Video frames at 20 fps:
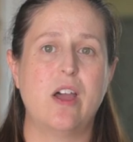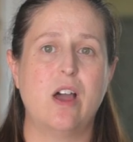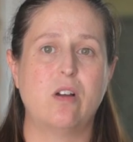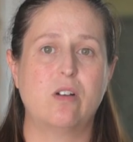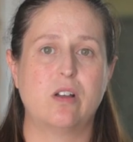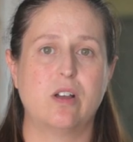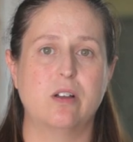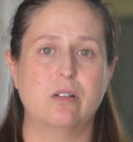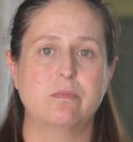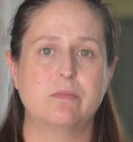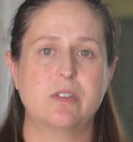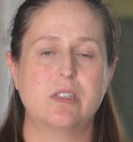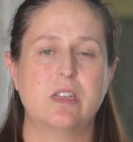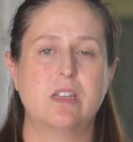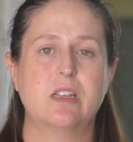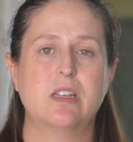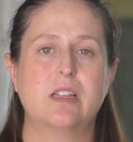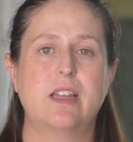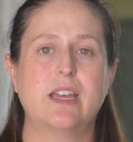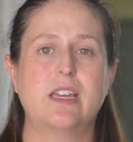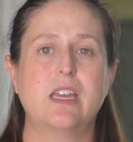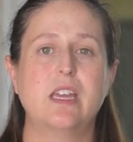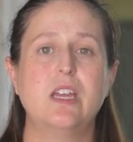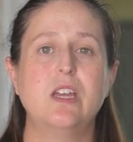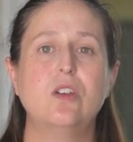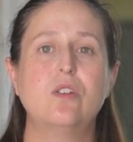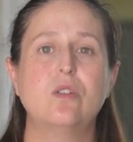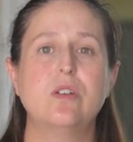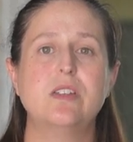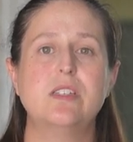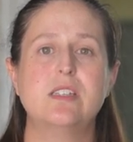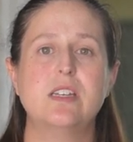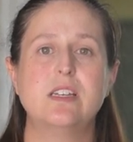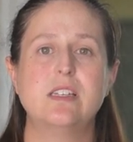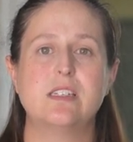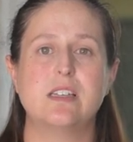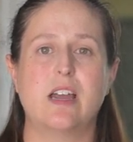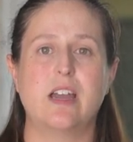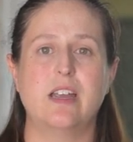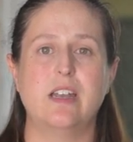outcomes like increased
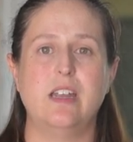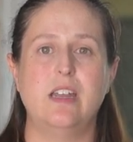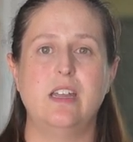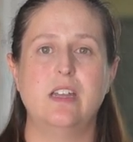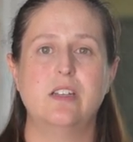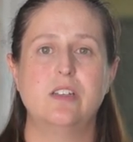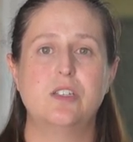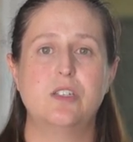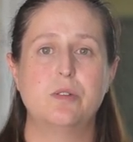anxiety,